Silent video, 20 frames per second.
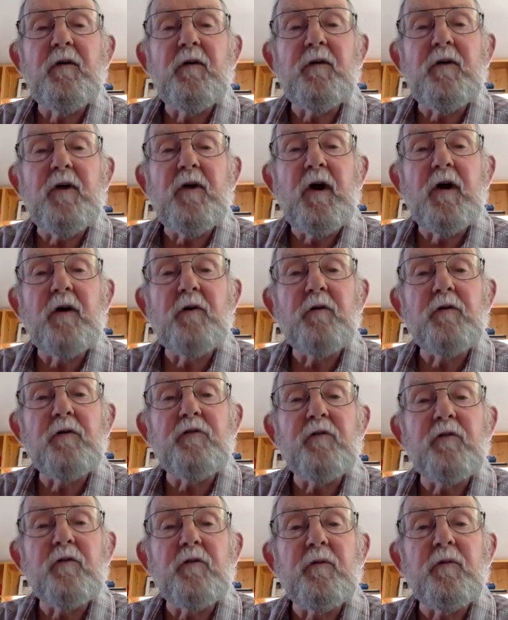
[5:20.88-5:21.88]

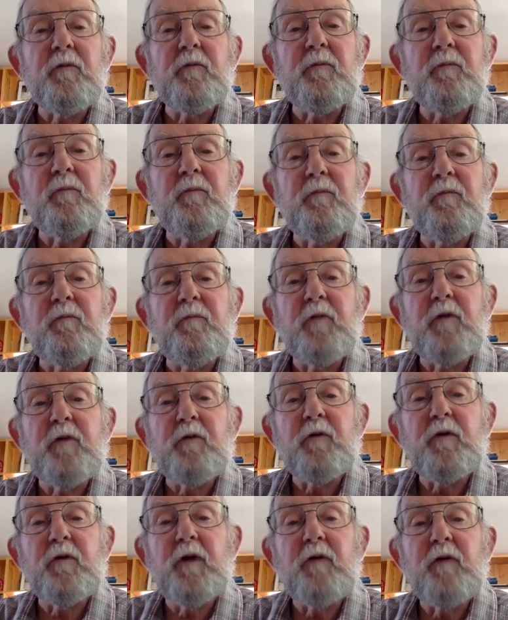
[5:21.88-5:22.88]
Congress or the
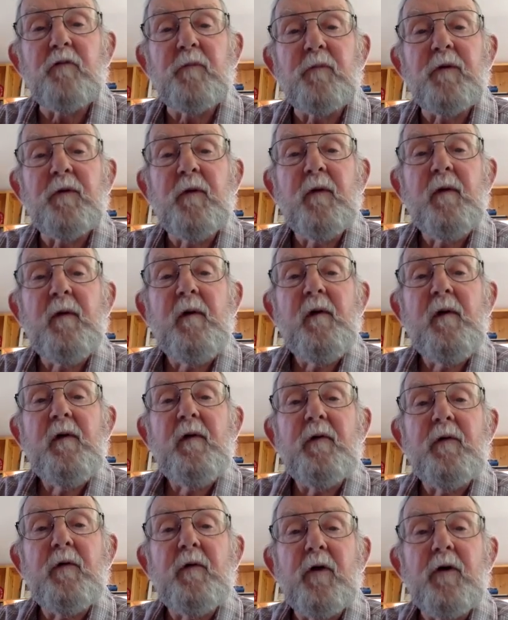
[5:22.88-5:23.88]
federal government,
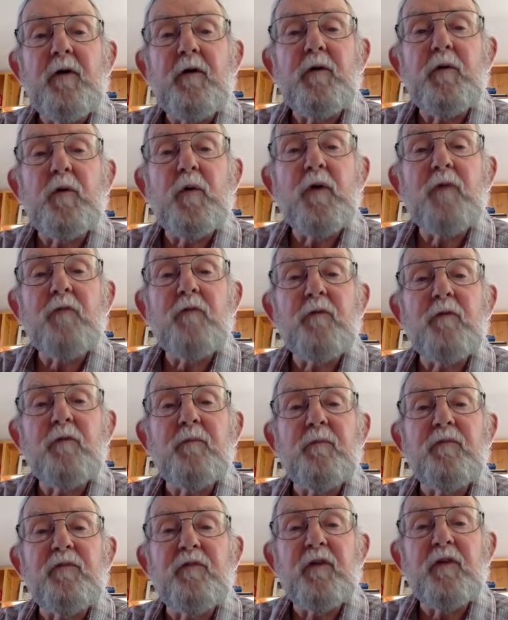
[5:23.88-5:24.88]
whoever
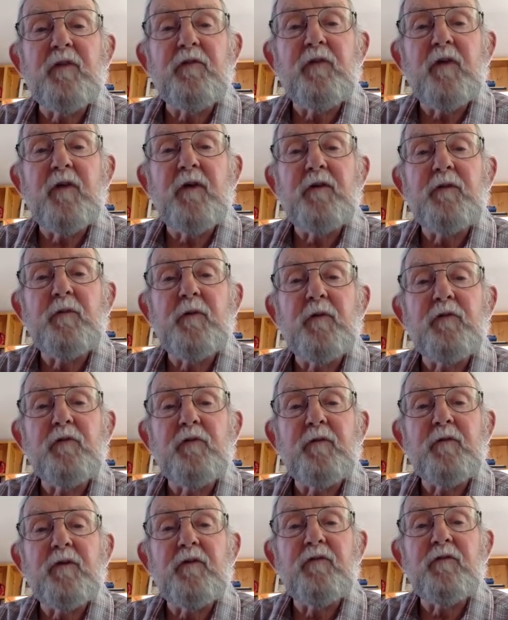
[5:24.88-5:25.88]
set aside the
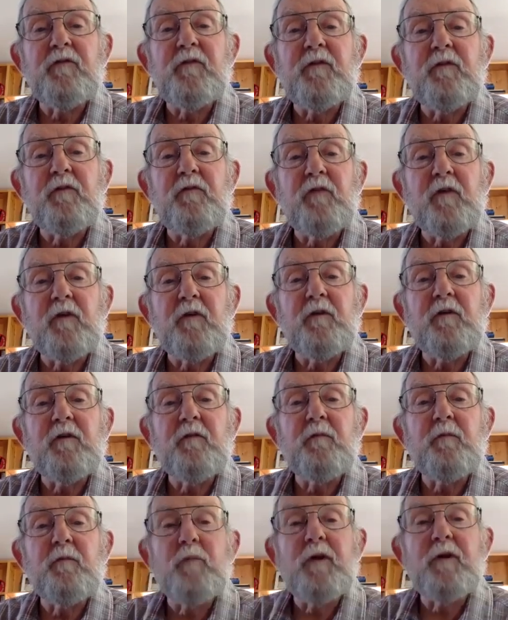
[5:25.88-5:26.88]
reservation, the
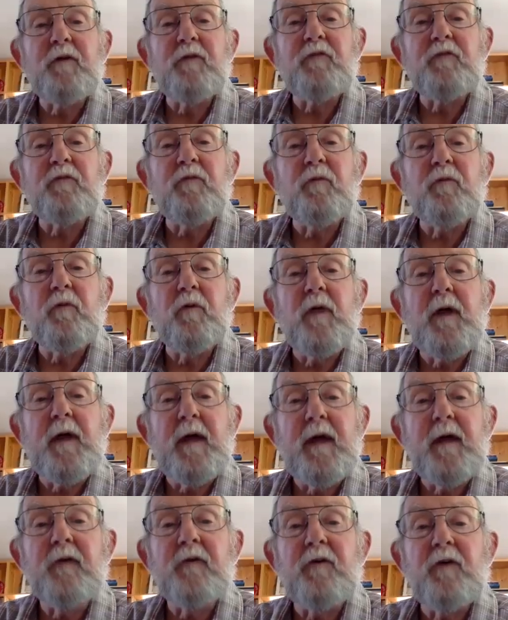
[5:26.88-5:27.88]
executive branch
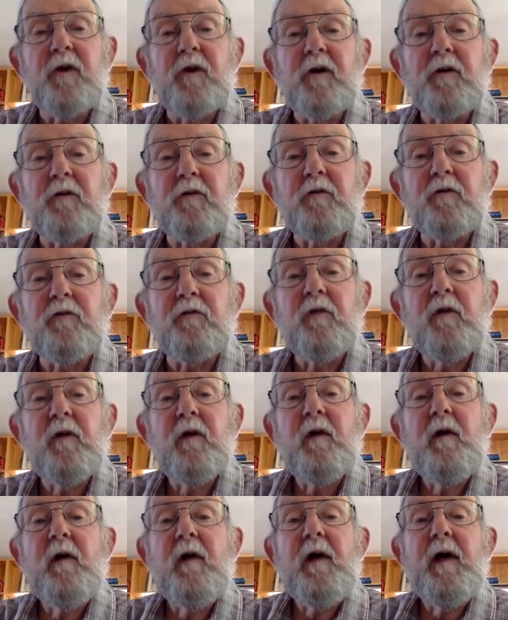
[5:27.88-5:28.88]
and Congress,
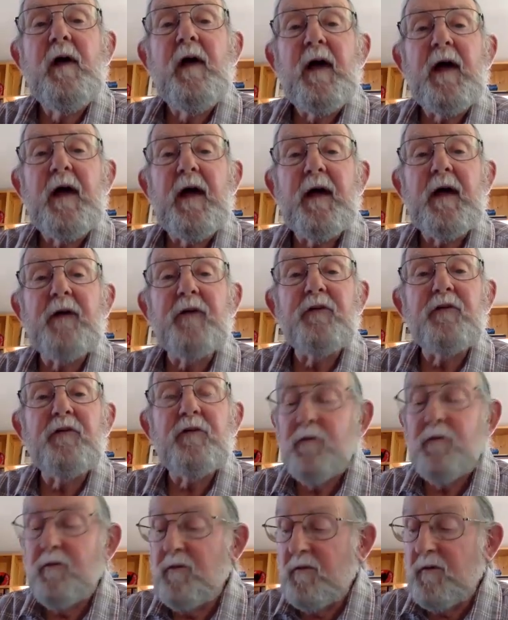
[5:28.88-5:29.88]
had
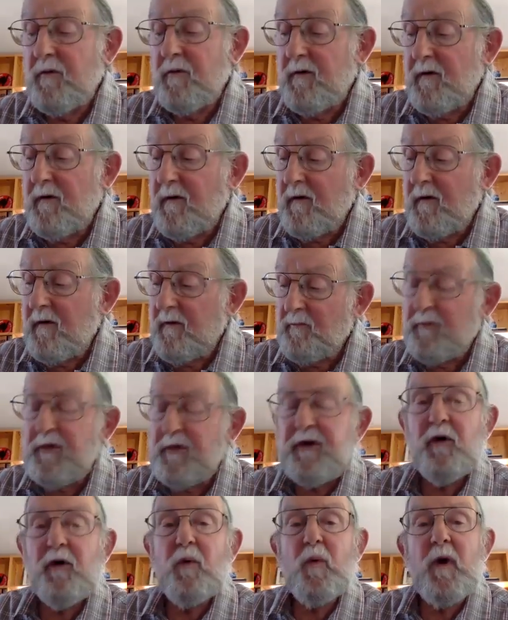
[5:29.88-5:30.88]
to
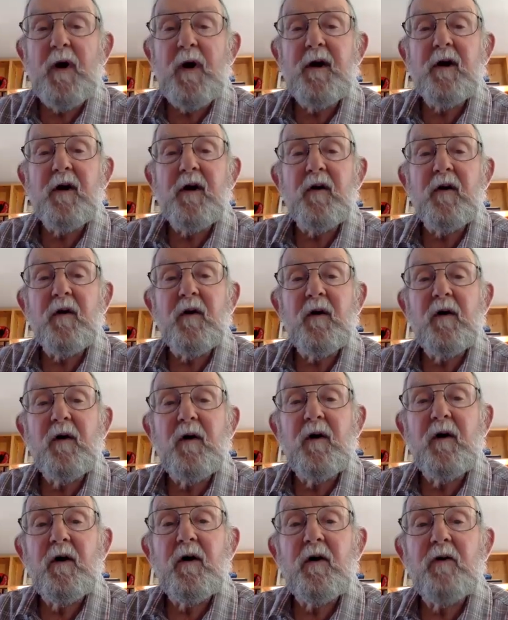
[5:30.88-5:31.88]
be aware
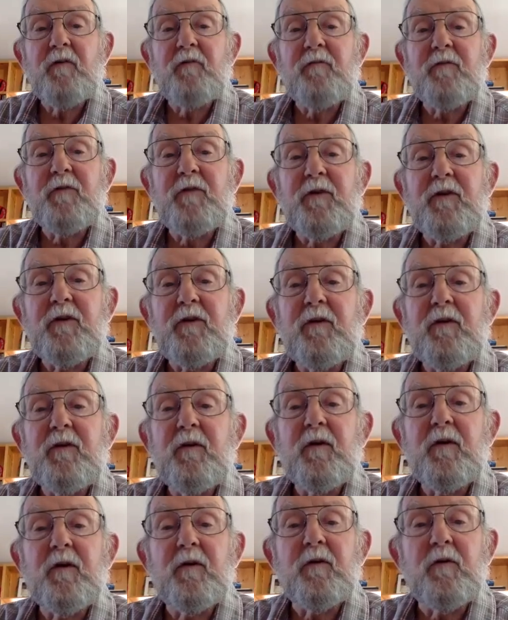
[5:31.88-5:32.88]
of the
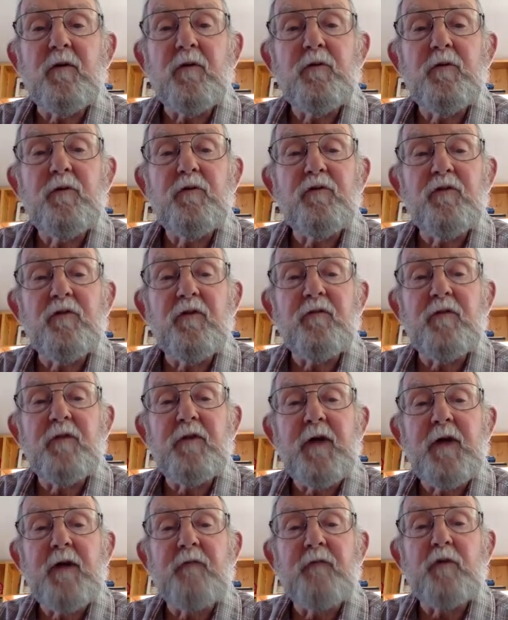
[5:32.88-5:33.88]
inclusion of the
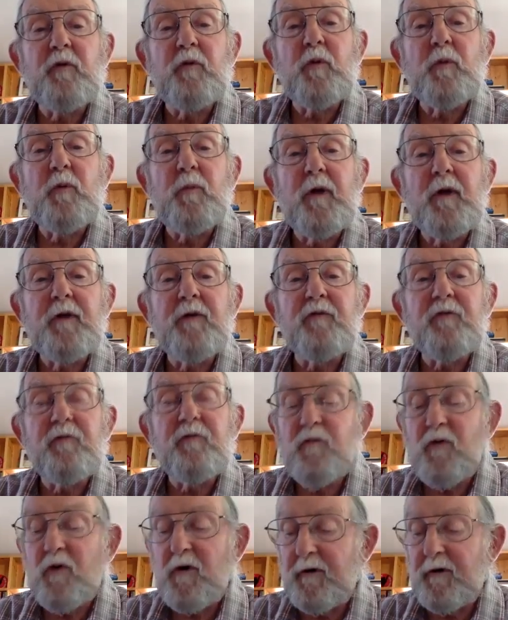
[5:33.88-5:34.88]
navigable bodies of
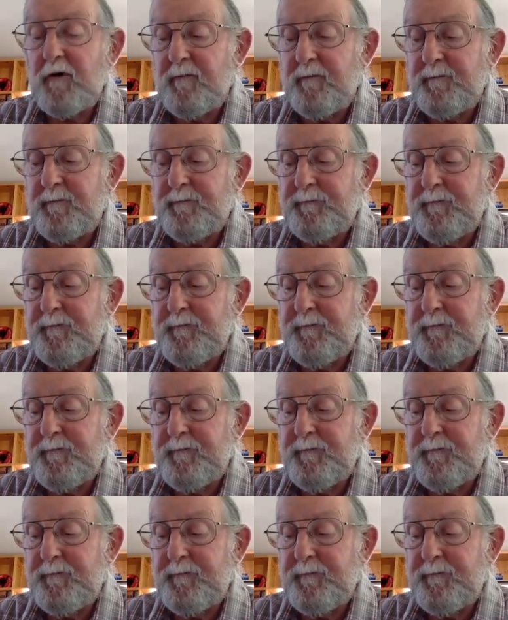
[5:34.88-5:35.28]
water.